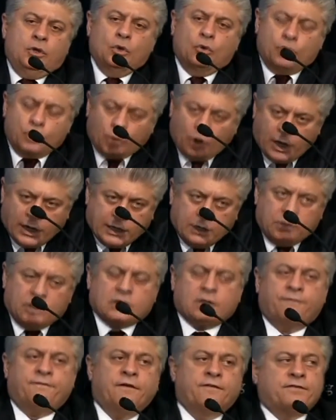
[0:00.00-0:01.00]
You could argue
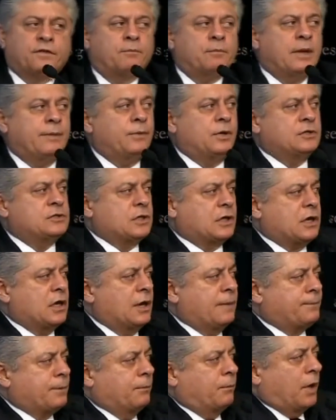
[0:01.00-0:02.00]
that the Fifth Amendment is a
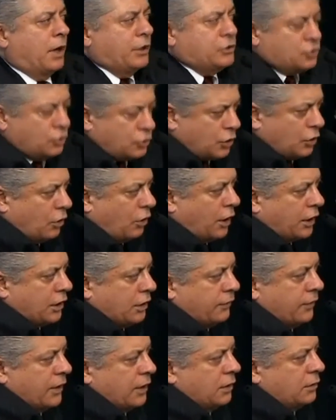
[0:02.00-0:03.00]
compromise. You could
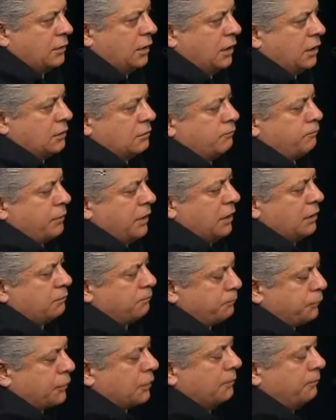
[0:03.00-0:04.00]
argue that it, it,
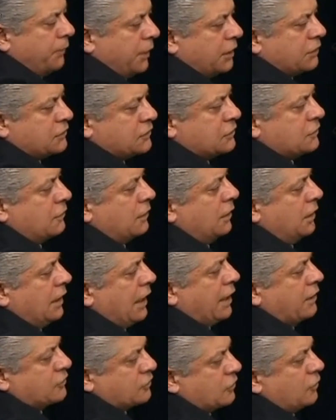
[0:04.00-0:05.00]
it permits
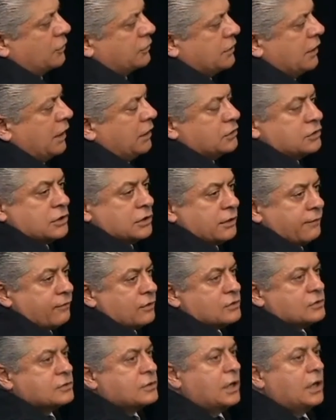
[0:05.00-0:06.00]
the exaltation
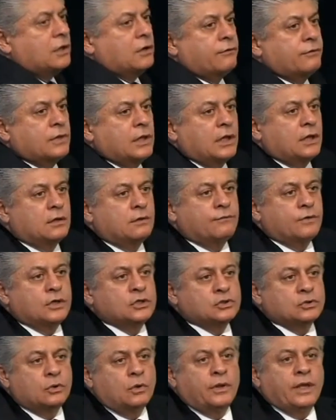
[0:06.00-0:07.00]
of the state over the
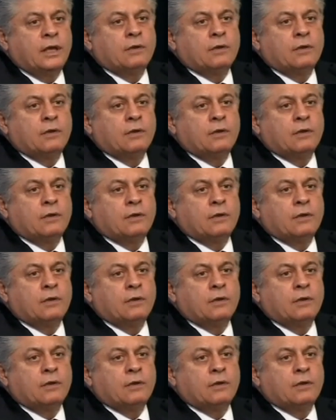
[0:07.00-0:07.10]
individual.